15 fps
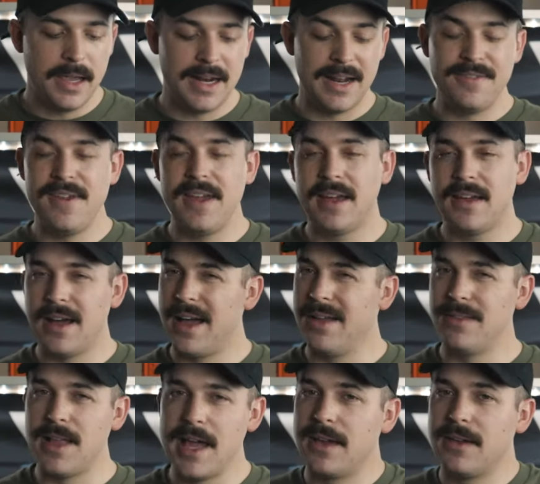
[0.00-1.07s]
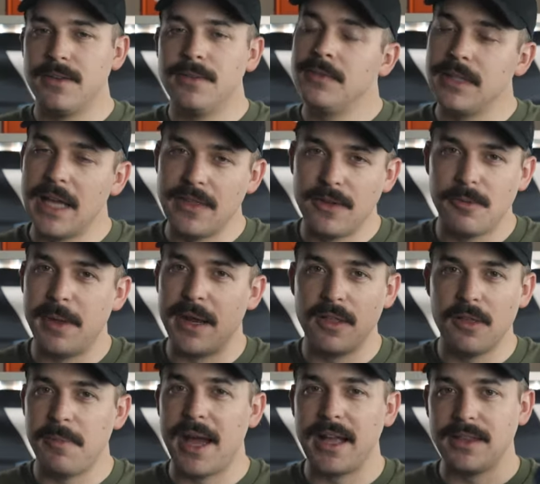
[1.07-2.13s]
and I think I like leather
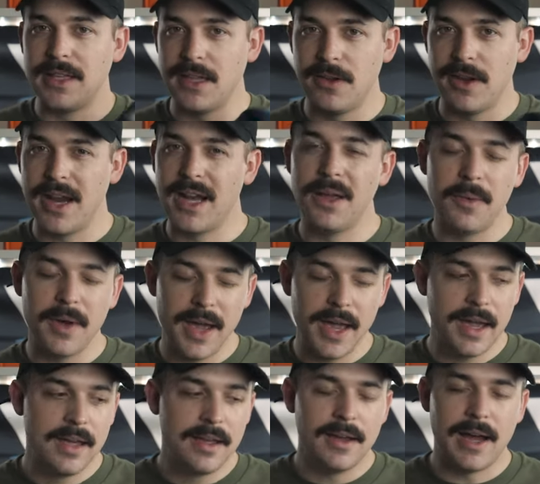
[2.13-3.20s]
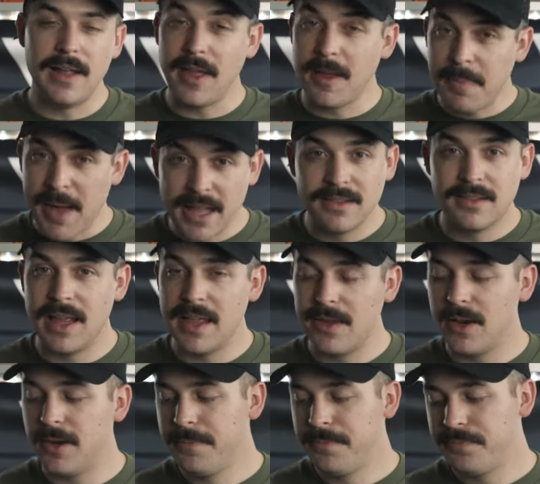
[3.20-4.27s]
better than patent leather anyway. I like patent
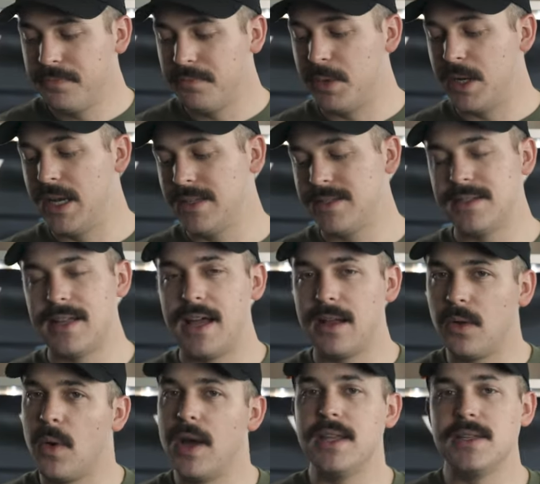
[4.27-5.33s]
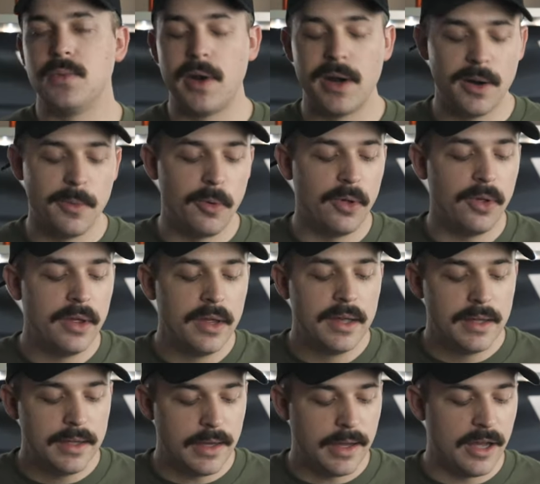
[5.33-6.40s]
leather, but it's not quite as wearable.
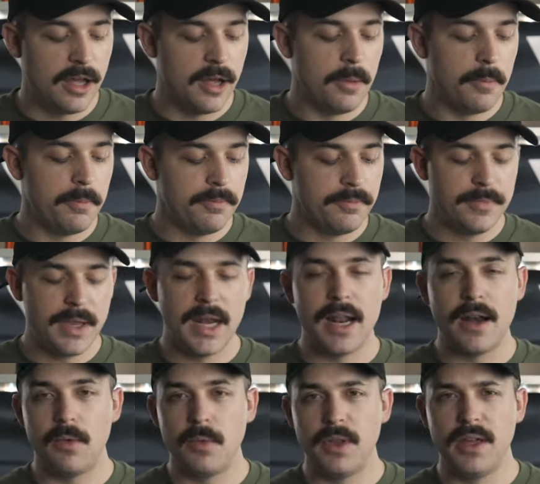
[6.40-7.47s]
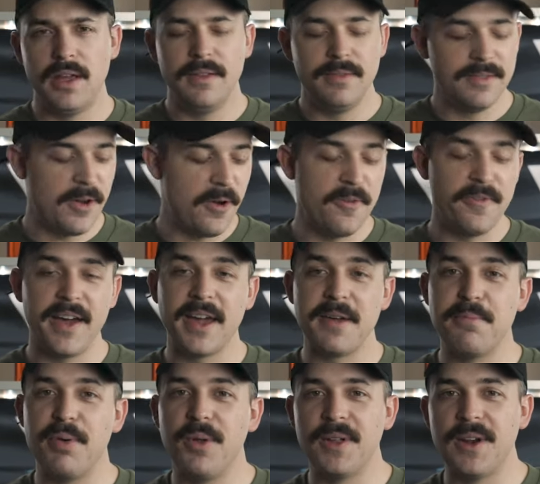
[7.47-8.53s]
Um, and I don't really know if I
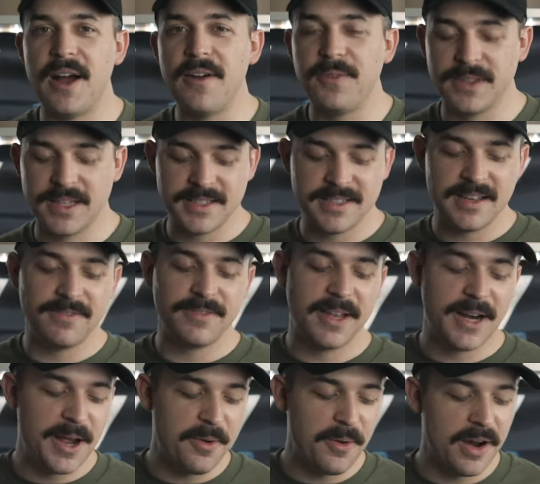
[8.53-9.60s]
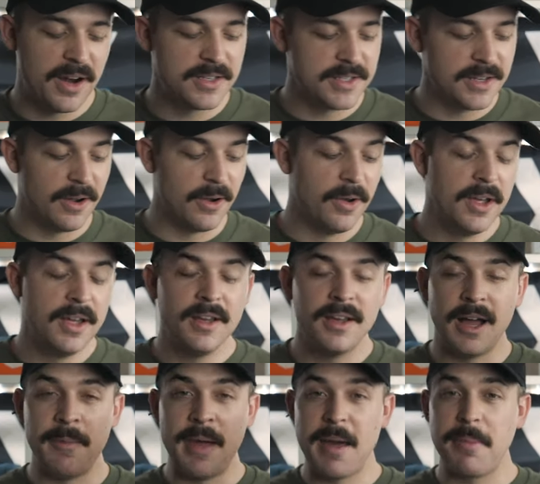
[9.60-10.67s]
can pull it off with the stuff that I wear, so
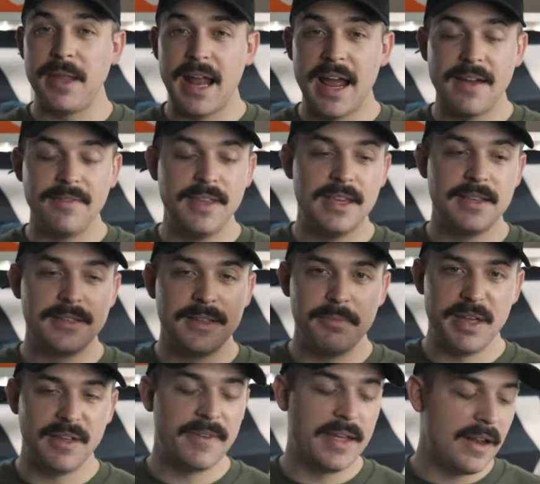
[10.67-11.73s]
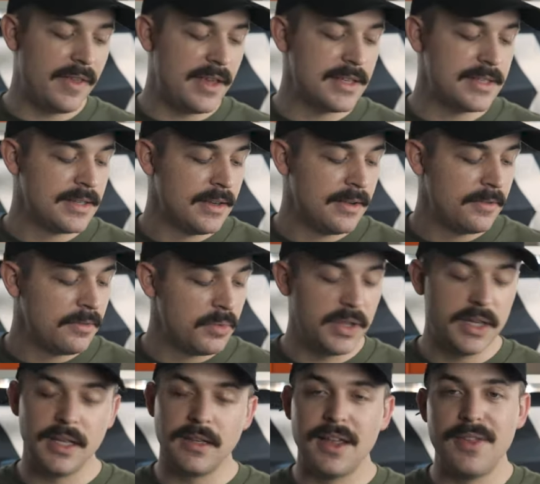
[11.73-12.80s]
I'm happy to have these. Big fan of these,
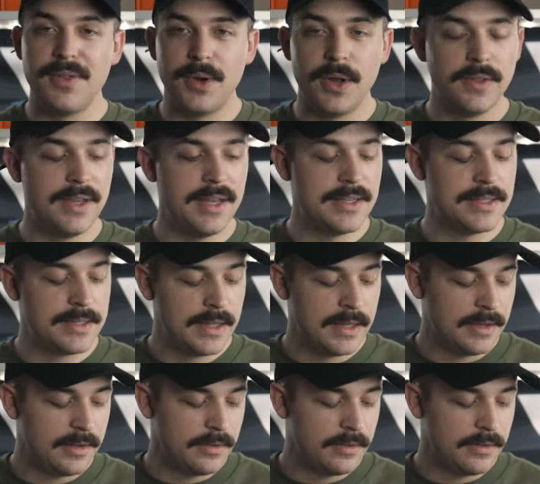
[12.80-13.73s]
really good leather on these,